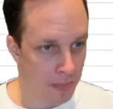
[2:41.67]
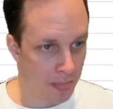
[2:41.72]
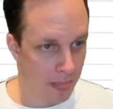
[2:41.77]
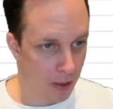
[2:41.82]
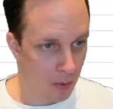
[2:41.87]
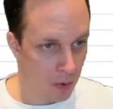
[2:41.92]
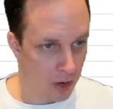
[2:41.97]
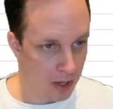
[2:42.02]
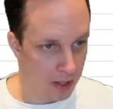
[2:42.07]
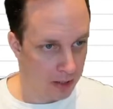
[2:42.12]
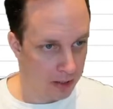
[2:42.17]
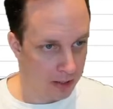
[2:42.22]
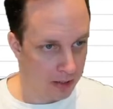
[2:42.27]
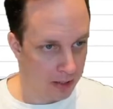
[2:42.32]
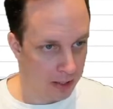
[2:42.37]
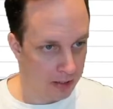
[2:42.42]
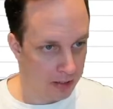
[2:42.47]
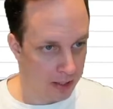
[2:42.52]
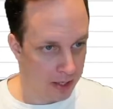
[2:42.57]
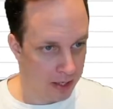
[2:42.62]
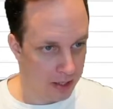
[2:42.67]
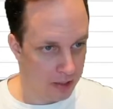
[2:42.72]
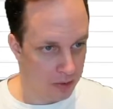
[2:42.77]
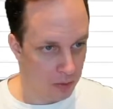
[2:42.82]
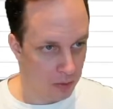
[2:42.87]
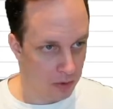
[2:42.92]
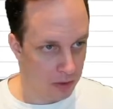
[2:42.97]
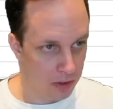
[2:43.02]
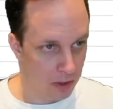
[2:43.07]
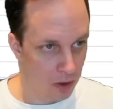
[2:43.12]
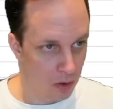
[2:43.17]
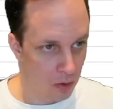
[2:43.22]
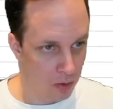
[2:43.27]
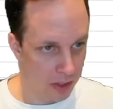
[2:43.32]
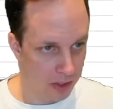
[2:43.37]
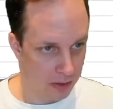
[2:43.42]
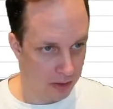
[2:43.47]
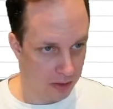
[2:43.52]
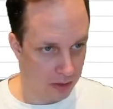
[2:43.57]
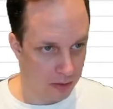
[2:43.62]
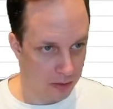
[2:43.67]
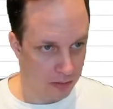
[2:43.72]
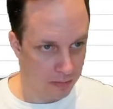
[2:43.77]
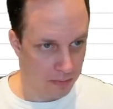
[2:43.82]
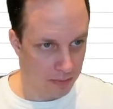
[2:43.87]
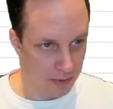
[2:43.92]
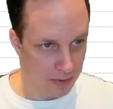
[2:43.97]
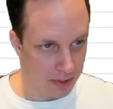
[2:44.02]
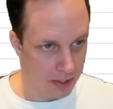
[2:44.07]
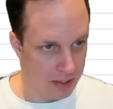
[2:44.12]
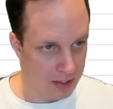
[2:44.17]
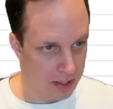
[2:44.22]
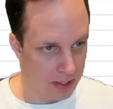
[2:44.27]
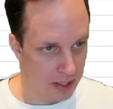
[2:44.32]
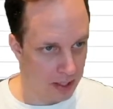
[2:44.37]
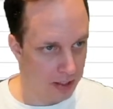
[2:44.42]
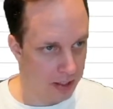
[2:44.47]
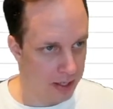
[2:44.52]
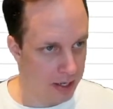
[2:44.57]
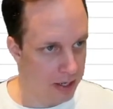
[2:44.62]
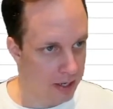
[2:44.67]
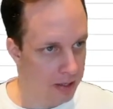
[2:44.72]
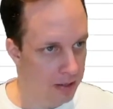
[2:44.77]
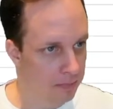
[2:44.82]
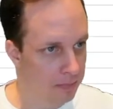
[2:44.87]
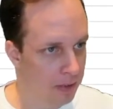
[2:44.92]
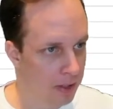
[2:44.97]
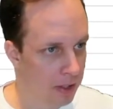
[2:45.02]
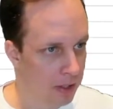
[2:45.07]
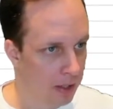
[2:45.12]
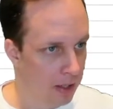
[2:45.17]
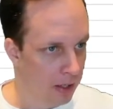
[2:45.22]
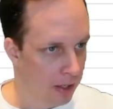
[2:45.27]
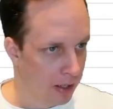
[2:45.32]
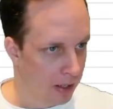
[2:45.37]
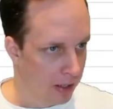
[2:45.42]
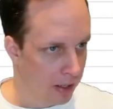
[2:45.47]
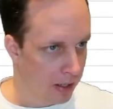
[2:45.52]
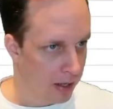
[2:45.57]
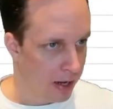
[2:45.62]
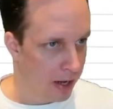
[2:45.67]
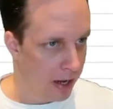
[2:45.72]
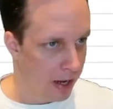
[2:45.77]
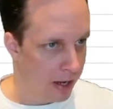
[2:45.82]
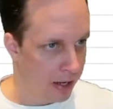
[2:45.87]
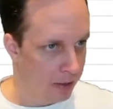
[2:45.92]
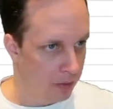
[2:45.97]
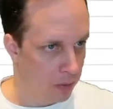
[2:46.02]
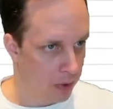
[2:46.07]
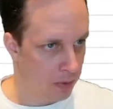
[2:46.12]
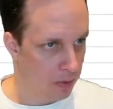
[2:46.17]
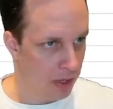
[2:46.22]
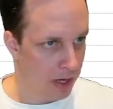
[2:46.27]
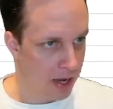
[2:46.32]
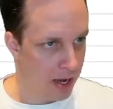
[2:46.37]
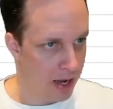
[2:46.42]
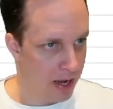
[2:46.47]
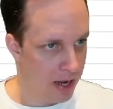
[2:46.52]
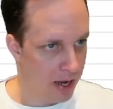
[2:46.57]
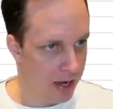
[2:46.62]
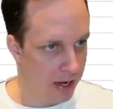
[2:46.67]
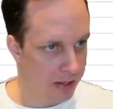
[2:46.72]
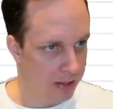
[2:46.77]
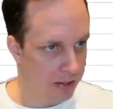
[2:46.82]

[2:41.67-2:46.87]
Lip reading: Well, in that case we'll go into this cell here and we will add